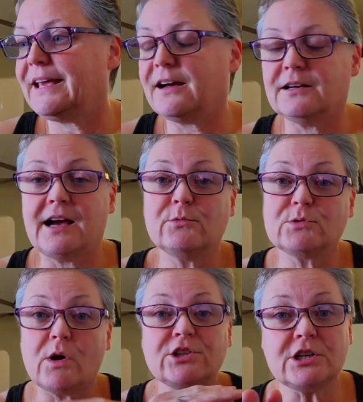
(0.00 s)
yeah, I was
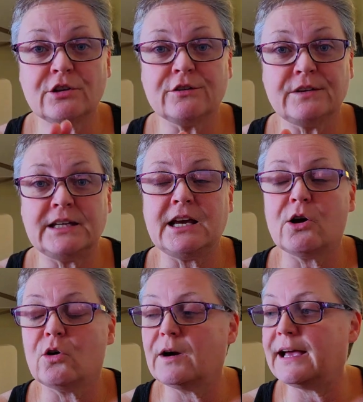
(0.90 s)
watching her
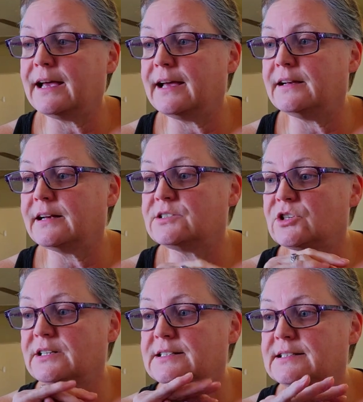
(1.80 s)
video and I
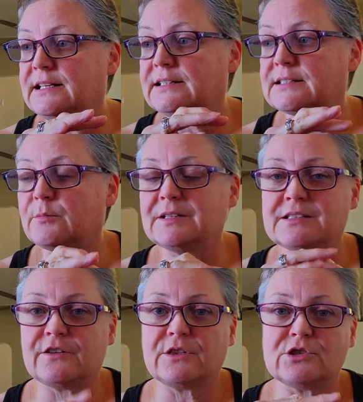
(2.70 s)
started seeing some of the
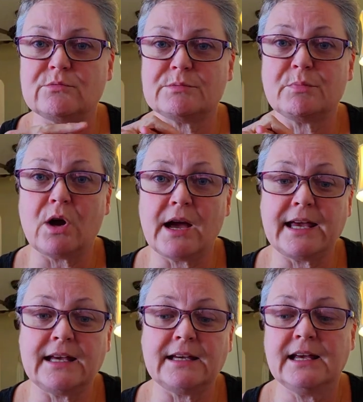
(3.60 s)
stuff that she was
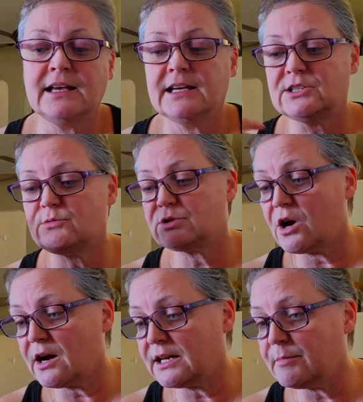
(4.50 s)
buying, she was
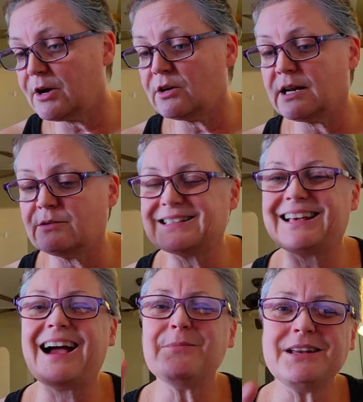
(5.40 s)
talking about, and I was
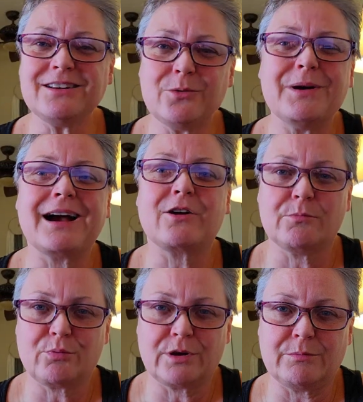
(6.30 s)
like, I'm going to go back
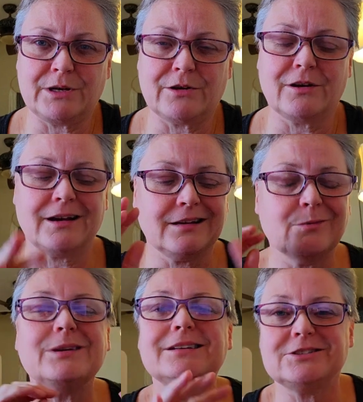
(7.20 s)
on Premier and
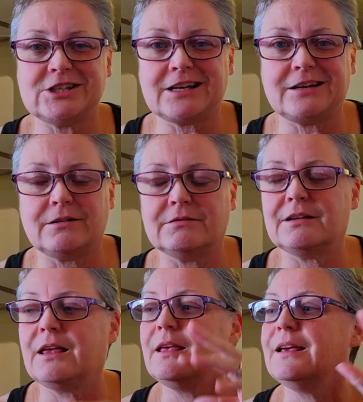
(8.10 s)
I'm going to check it out
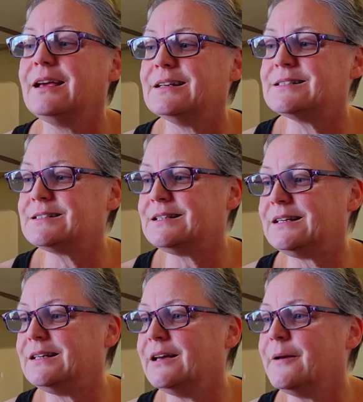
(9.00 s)
and
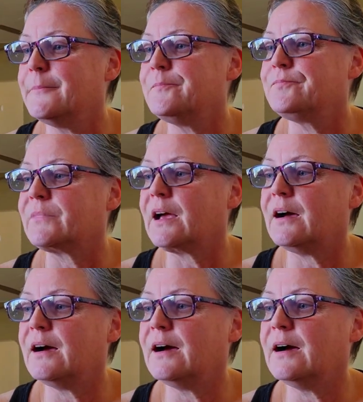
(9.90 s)
see
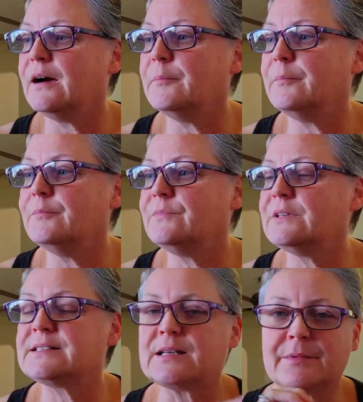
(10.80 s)
um,
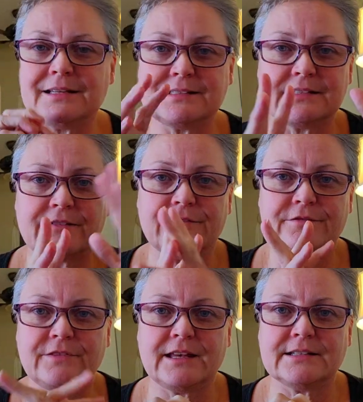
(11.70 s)
some of the
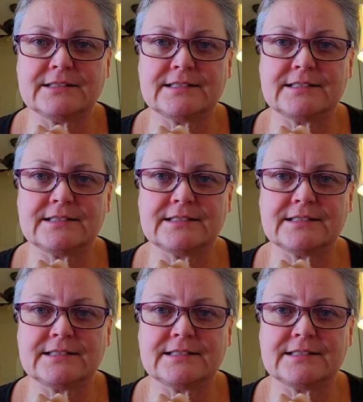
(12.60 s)
stuff that's